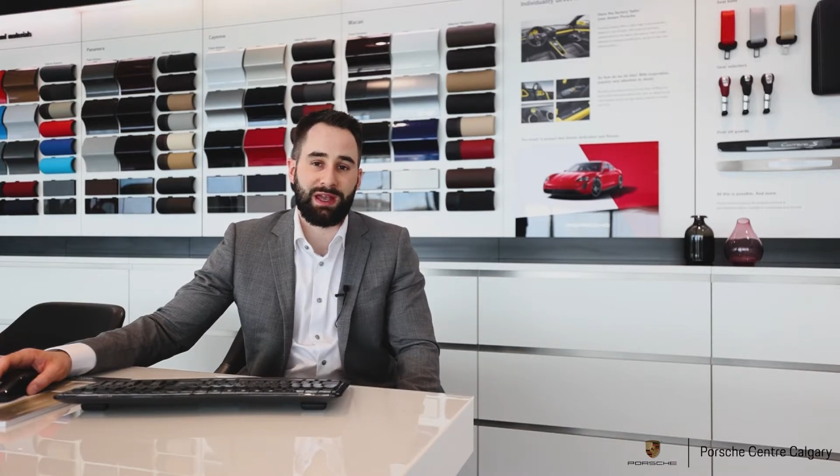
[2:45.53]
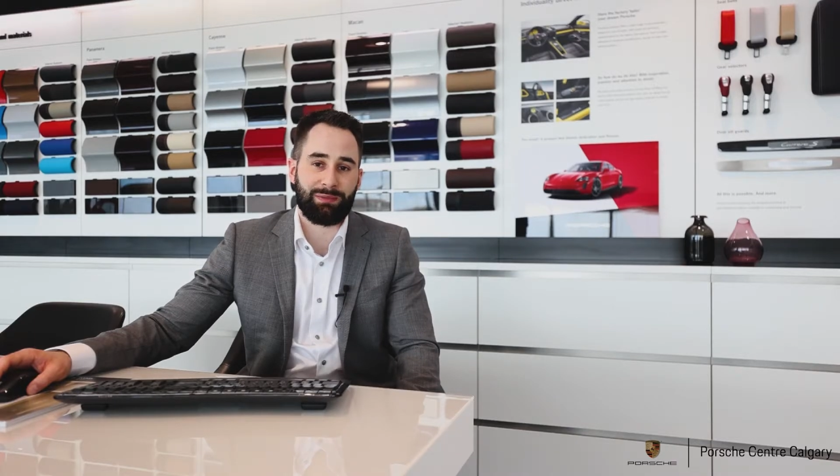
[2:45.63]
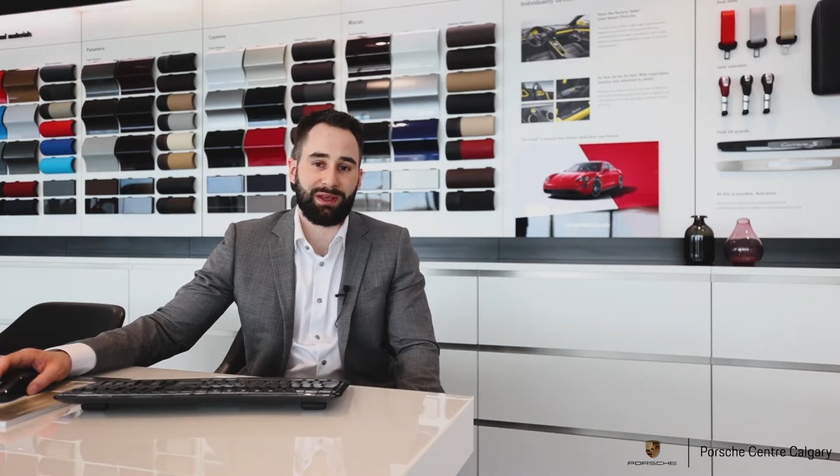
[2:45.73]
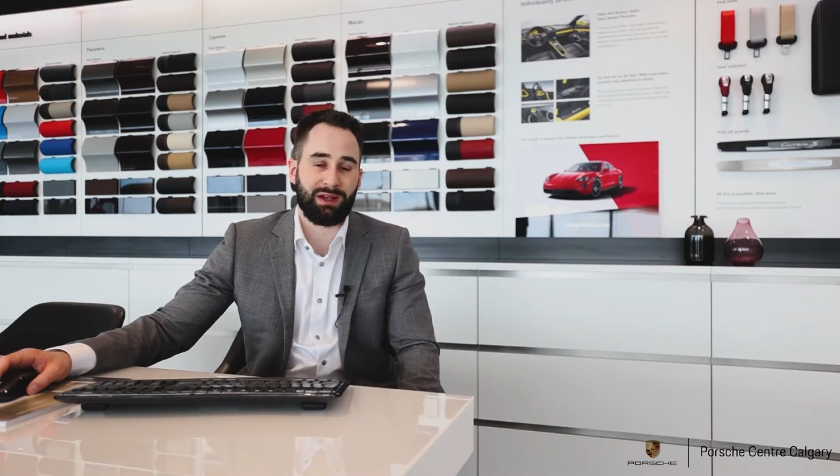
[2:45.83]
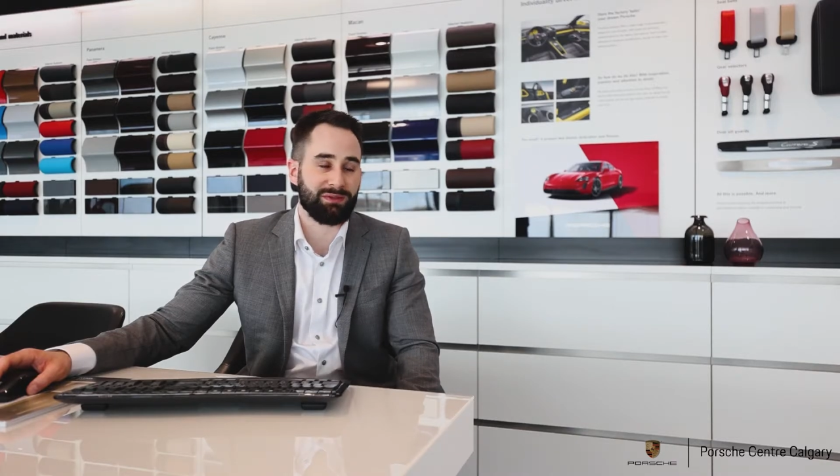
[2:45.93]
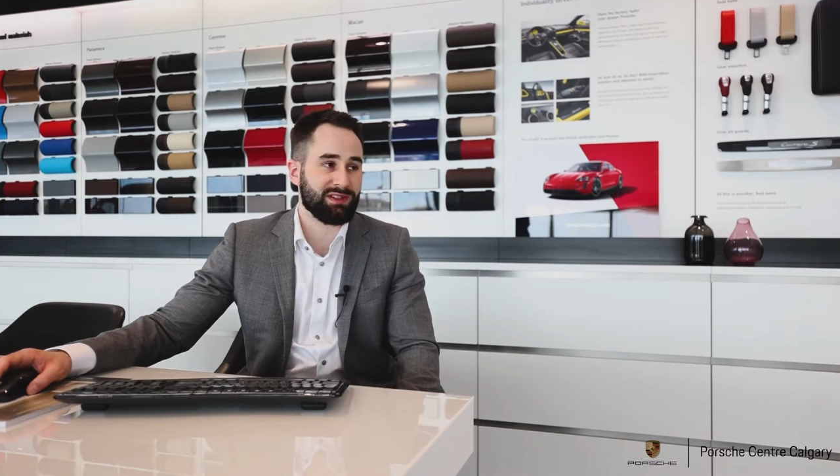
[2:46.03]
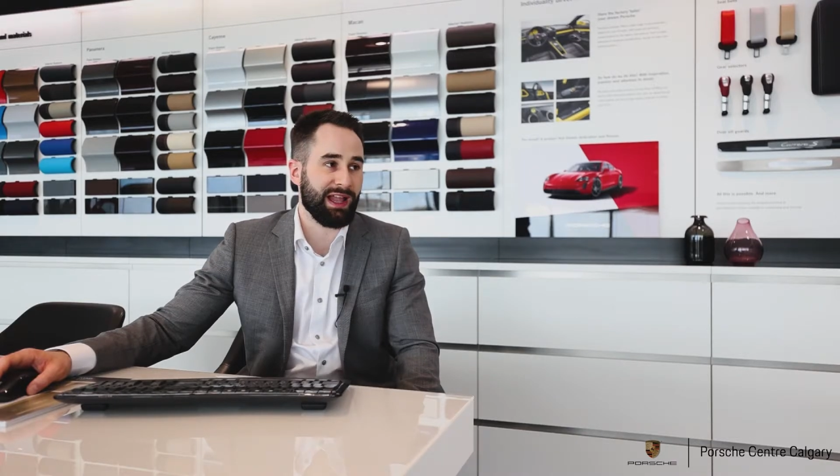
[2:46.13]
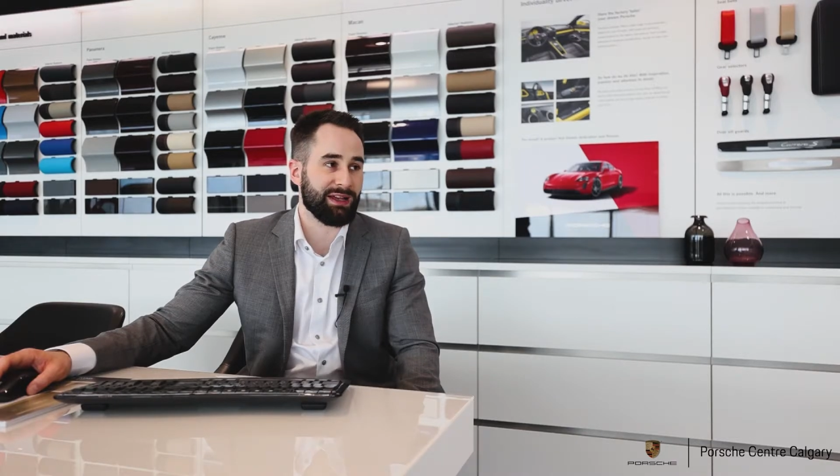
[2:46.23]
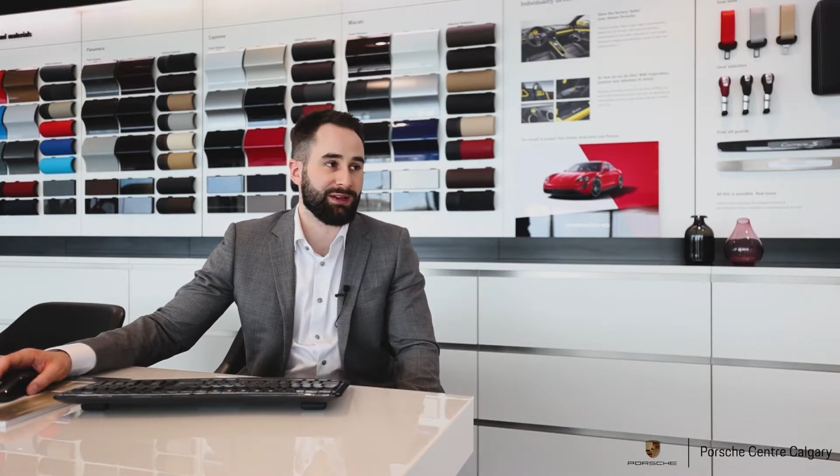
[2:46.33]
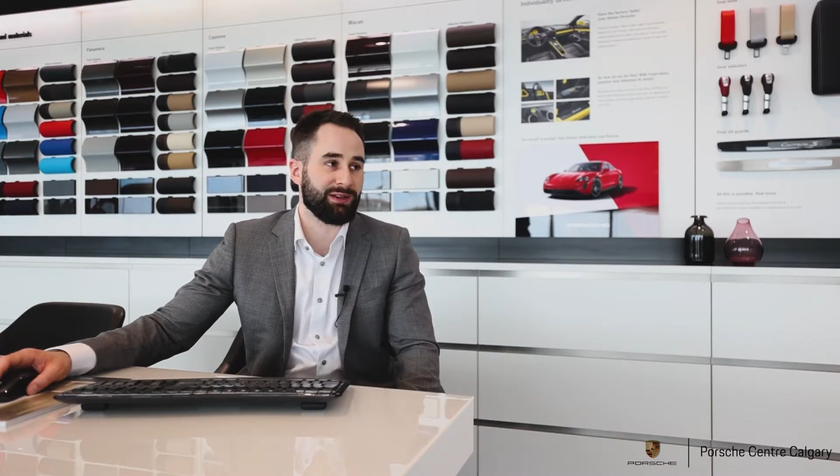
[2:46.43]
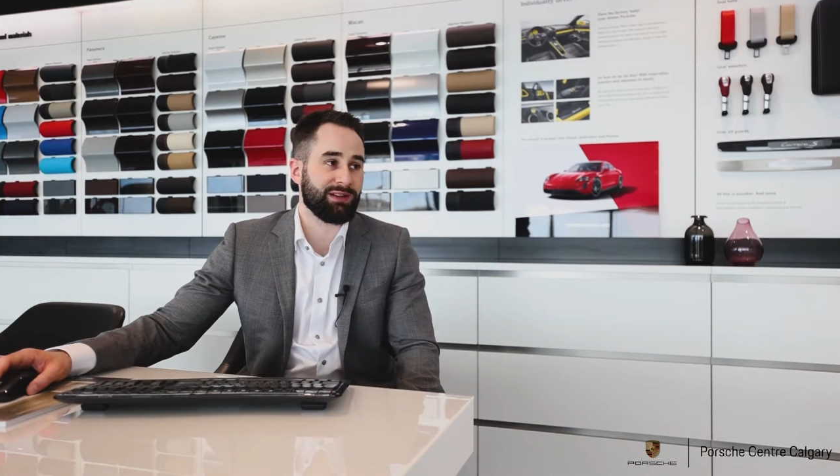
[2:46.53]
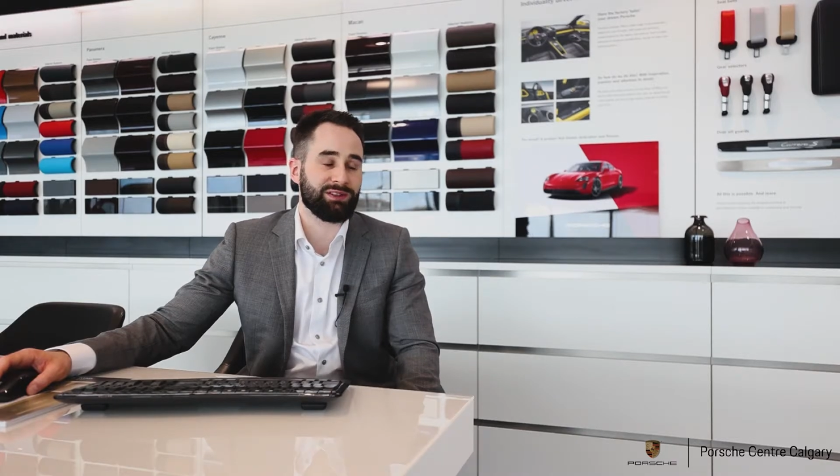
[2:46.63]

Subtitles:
that become standard,